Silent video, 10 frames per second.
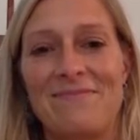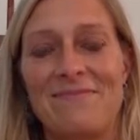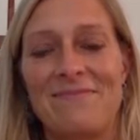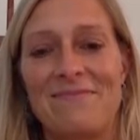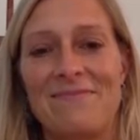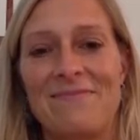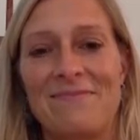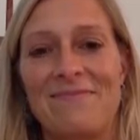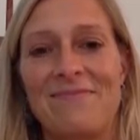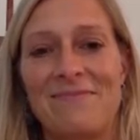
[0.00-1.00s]

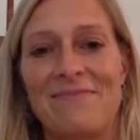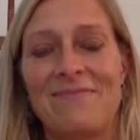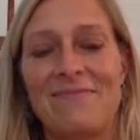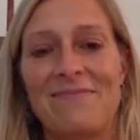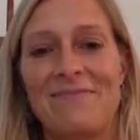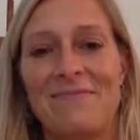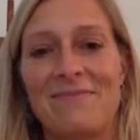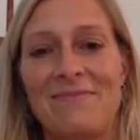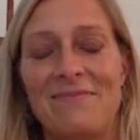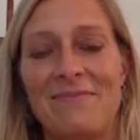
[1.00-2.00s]

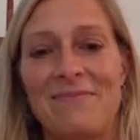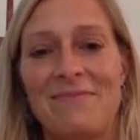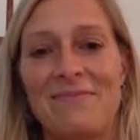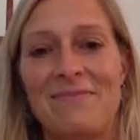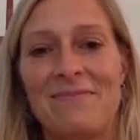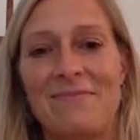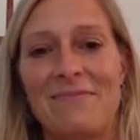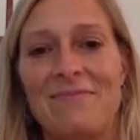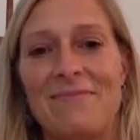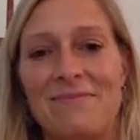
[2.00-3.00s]

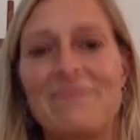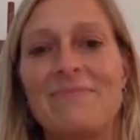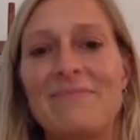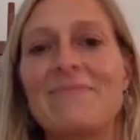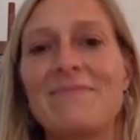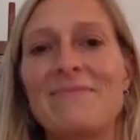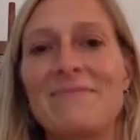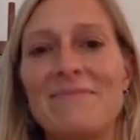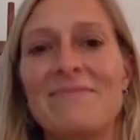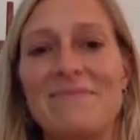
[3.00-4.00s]

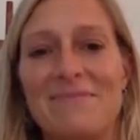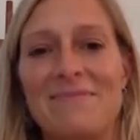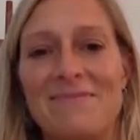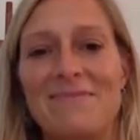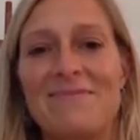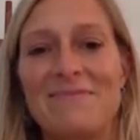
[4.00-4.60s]
This person isn't speaking.